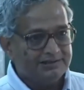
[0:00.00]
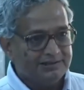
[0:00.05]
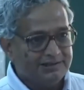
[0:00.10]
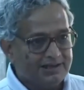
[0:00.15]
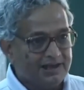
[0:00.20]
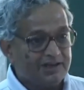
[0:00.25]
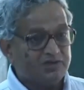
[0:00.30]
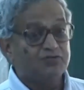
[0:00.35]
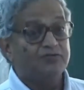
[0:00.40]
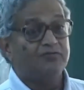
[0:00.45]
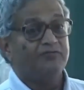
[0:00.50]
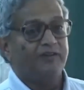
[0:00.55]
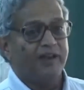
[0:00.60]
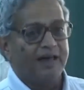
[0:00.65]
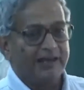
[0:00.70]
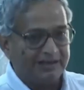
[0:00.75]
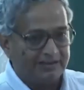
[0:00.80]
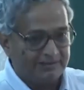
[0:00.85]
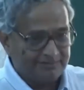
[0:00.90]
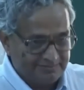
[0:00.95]
he has to
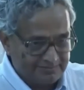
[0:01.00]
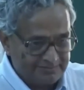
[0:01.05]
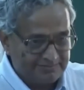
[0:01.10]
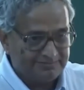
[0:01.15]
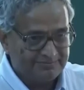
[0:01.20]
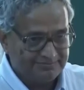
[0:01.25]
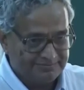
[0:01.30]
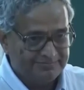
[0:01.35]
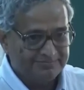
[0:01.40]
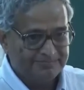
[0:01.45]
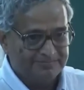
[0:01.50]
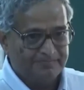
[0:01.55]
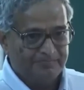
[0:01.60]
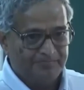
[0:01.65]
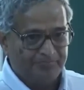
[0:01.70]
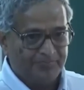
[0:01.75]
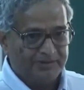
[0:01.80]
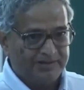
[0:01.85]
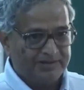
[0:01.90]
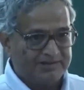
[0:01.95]
fly.
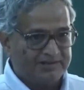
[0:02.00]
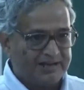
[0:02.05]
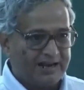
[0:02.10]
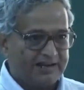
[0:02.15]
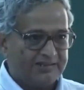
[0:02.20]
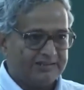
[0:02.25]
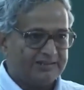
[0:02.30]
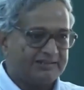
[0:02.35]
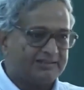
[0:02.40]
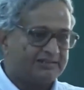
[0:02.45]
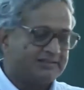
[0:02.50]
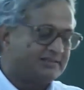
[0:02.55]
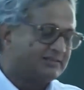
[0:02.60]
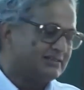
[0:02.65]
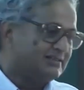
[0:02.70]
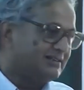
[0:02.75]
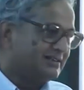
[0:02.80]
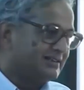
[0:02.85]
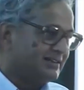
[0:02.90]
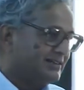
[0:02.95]
It is not that
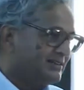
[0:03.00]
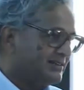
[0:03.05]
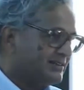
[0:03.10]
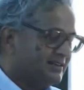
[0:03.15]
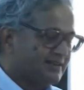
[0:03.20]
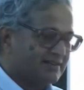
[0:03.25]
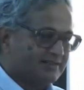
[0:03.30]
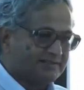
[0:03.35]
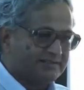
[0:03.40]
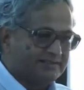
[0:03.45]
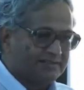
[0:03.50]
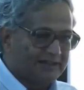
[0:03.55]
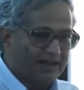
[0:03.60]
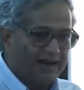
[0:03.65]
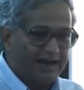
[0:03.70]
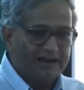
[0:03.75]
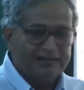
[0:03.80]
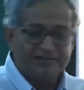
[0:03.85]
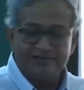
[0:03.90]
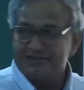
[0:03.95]
he can take his
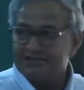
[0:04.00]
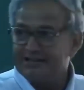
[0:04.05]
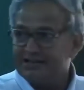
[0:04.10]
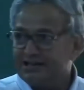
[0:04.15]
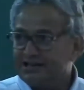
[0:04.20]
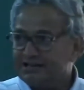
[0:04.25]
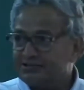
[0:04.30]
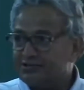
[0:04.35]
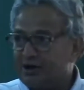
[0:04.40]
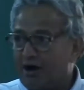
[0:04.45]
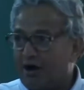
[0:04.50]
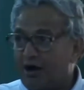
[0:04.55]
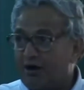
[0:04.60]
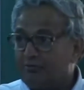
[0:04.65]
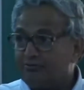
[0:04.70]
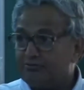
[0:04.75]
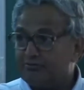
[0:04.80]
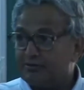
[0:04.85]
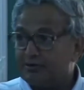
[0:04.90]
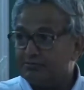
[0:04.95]
hands and legs
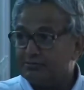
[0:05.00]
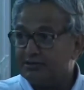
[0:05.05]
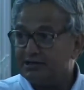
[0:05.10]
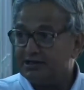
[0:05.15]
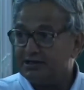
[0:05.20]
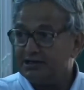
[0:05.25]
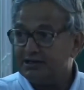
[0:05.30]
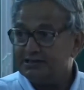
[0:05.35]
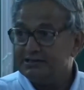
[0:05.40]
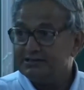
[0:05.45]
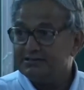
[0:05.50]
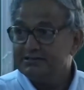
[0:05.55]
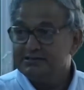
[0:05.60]
off from the